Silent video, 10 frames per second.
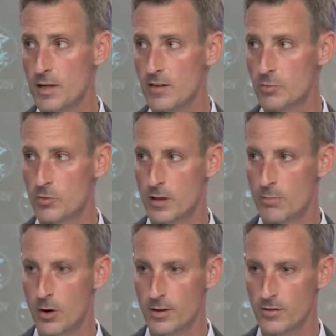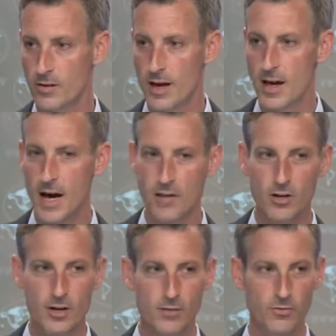peace between the parties. I've
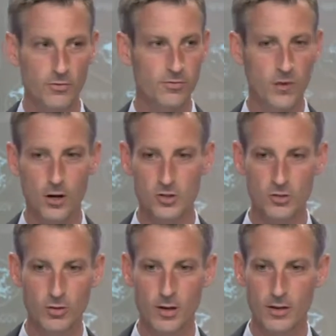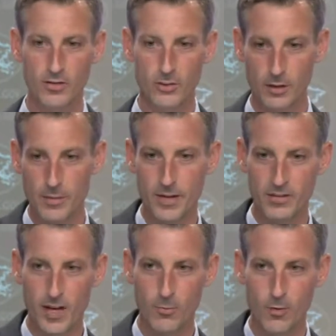gone on for far too long, so let me
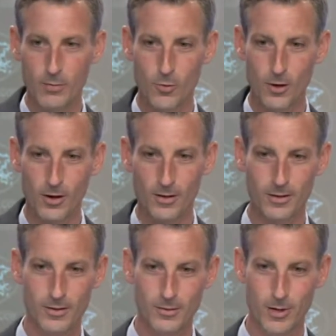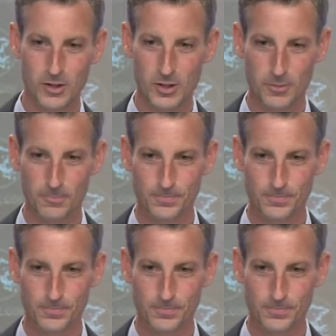just take one more question.